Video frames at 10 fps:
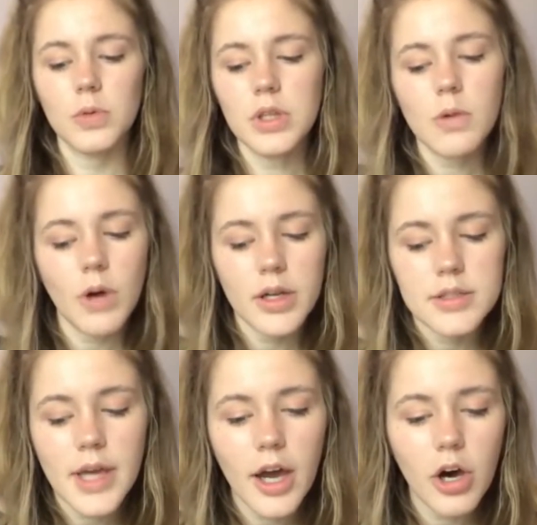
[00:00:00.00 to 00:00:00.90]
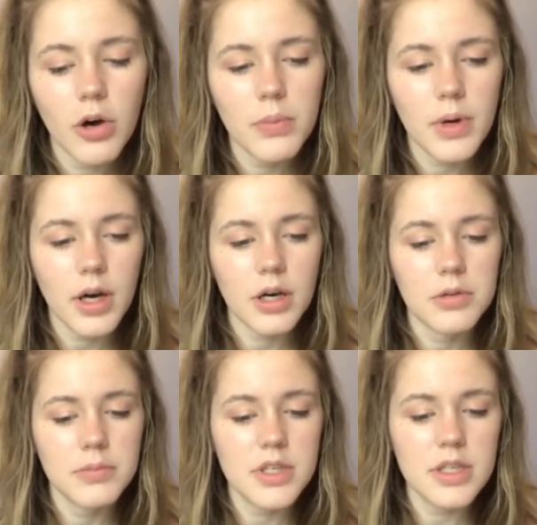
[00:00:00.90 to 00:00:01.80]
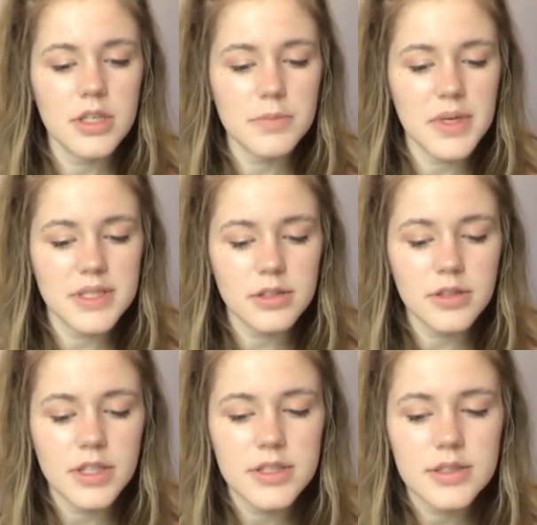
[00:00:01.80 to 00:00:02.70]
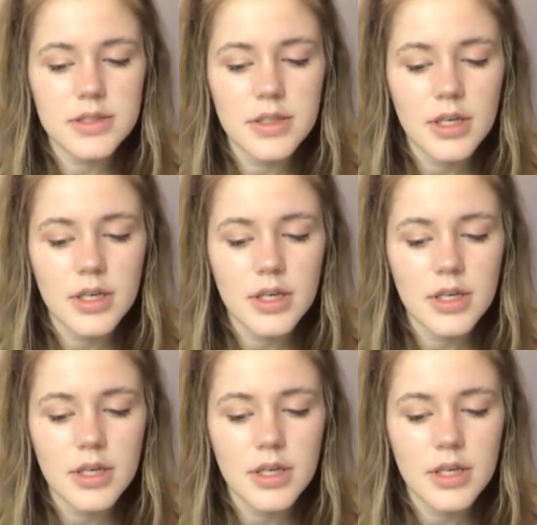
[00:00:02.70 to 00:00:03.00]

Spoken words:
really wanted to help. He basically